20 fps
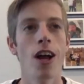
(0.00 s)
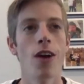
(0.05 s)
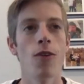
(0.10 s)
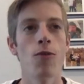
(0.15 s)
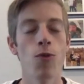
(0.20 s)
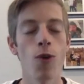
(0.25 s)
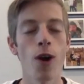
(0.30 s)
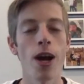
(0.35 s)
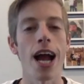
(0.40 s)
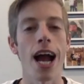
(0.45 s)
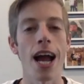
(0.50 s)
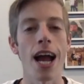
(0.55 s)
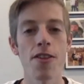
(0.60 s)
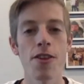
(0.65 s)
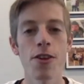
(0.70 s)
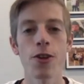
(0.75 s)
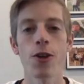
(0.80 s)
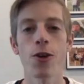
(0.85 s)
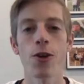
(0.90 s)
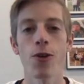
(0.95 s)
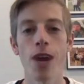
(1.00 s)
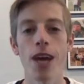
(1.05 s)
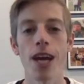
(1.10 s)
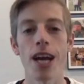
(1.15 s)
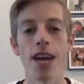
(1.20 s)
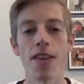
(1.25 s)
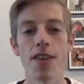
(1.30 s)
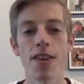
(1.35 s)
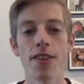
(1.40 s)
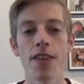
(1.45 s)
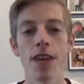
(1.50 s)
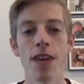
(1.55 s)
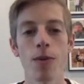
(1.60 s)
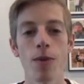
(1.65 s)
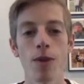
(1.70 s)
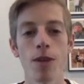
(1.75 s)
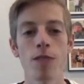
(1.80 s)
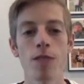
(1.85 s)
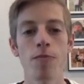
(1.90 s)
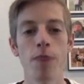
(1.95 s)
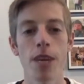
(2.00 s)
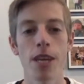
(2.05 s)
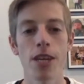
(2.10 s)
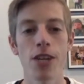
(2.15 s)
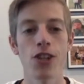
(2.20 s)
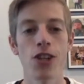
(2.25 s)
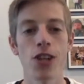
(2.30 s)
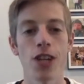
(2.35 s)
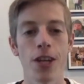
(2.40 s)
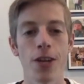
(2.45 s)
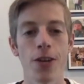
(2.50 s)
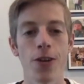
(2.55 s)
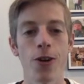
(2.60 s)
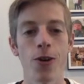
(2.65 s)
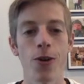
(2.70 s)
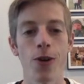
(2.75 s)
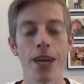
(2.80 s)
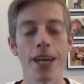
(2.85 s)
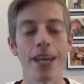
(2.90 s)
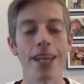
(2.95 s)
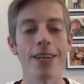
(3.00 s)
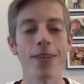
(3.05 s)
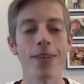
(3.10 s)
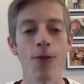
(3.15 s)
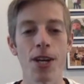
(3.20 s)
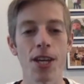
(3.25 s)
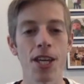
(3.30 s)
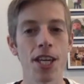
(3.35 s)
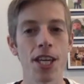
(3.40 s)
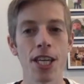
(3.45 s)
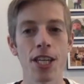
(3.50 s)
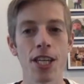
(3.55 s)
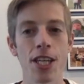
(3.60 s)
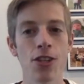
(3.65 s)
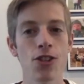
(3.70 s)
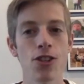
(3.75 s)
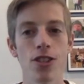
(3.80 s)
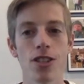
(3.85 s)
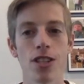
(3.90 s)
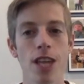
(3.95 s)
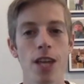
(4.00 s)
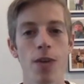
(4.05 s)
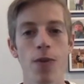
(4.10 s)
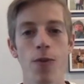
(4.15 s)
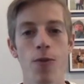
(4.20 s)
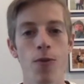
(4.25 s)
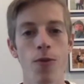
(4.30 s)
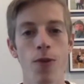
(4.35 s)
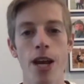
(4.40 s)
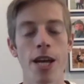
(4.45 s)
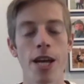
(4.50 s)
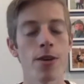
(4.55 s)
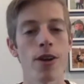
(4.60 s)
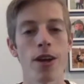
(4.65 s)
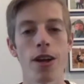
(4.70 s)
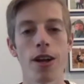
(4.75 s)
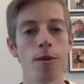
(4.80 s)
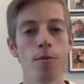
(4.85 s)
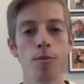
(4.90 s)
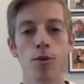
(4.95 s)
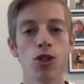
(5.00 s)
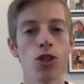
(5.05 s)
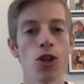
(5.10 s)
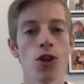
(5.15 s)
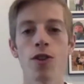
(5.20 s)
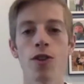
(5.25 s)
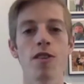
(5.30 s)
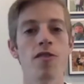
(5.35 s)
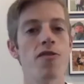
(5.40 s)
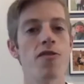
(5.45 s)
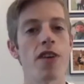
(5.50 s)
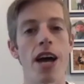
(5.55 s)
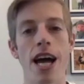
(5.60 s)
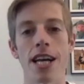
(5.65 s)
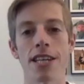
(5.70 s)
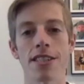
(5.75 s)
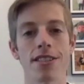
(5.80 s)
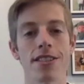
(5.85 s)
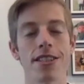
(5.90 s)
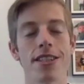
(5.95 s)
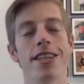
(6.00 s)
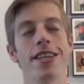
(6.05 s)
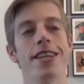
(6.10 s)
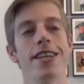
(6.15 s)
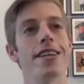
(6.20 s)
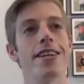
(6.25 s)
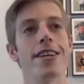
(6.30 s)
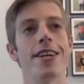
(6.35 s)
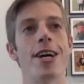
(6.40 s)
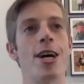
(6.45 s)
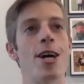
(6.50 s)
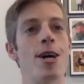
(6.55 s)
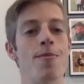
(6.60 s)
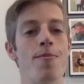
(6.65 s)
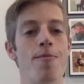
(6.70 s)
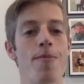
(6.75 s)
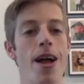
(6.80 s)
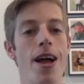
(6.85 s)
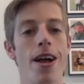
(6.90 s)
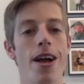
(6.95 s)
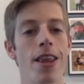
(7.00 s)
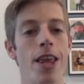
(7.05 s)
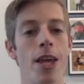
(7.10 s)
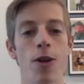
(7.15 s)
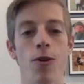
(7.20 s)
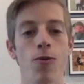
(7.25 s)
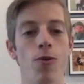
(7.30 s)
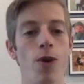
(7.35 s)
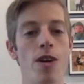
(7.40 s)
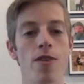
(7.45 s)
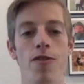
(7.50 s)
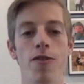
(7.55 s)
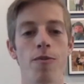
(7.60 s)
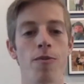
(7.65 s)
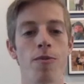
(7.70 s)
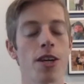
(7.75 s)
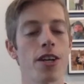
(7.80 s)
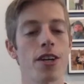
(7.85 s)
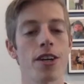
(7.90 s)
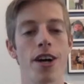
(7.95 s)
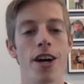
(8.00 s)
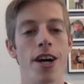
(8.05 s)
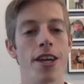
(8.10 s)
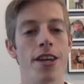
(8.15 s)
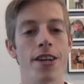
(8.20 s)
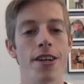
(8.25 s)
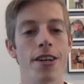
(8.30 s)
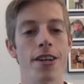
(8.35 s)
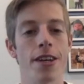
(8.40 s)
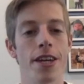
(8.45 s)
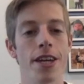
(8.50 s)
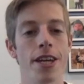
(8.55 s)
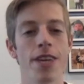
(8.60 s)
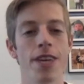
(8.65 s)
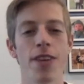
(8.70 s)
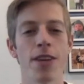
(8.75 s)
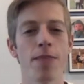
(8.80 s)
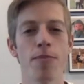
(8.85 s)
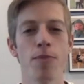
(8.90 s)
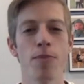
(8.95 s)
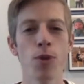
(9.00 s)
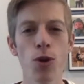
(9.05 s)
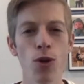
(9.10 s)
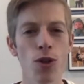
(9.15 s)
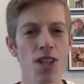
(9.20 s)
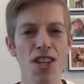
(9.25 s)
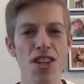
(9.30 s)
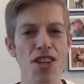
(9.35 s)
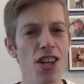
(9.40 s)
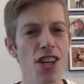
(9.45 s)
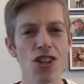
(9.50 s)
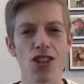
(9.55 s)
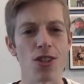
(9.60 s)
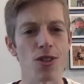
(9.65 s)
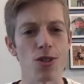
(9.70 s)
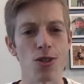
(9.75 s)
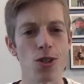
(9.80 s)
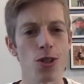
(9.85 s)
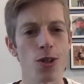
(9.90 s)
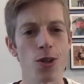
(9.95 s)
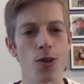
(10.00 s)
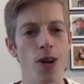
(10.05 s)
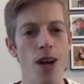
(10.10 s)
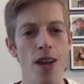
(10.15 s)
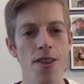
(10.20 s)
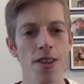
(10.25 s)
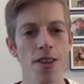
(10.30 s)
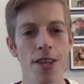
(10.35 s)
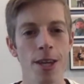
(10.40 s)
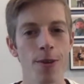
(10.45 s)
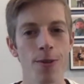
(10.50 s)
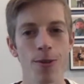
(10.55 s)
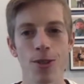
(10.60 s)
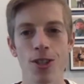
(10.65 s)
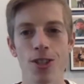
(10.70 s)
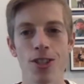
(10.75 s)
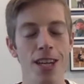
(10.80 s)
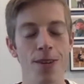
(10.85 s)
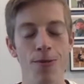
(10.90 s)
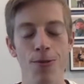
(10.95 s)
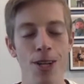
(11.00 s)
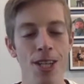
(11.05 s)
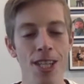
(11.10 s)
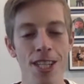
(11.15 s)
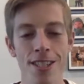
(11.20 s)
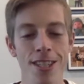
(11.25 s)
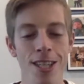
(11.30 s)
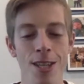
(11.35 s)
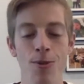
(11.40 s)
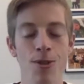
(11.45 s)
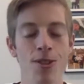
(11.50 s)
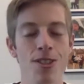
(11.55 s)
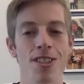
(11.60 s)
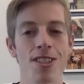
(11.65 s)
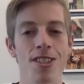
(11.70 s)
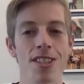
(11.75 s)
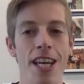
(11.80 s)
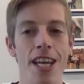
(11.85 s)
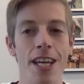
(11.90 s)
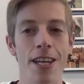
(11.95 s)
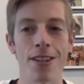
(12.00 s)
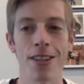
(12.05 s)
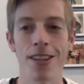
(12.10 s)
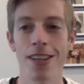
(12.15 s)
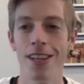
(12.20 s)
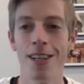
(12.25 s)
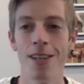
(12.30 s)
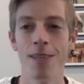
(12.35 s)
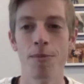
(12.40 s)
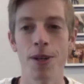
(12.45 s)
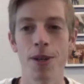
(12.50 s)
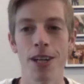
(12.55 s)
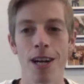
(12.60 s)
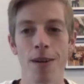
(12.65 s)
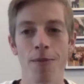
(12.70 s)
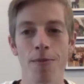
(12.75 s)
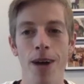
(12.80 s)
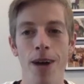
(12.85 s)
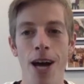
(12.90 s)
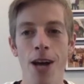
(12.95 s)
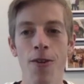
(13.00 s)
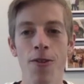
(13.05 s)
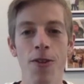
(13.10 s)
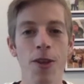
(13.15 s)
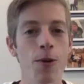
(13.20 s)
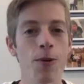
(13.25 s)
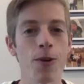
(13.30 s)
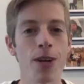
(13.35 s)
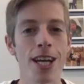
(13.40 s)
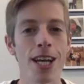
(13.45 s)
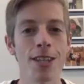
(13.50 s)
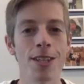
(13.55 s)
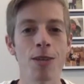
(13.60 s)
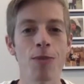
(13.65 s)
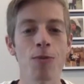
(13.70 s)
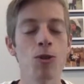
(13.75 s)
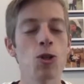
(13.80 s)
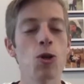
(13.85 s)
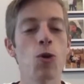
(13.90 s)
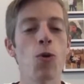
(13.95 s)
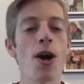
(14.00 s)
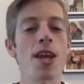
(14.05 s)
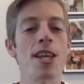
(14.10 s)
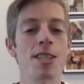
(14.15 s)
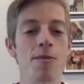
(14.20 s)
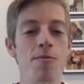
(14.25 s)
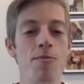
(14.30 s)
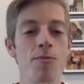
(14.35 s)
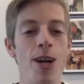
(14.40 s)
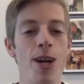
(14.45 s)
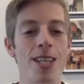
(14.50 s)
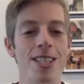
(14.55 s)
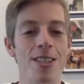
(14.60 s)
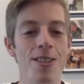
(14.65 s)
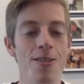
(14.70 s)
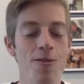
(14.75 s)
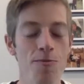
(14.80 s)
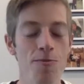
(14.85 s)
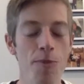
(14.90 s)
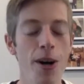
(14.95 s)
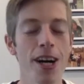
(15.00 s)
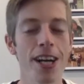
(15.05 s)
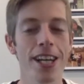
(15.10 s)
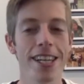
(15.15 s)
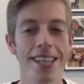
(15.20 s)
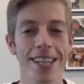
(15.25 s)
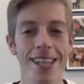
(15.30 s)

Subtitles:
Right, I think you're right. I think that was Beijing in 08, when he just like ran absurdly fast, like right from the gun, in like brutal conditions too. I think it was just like, what he did was insane. But I don't think what I did was quite as impressive, but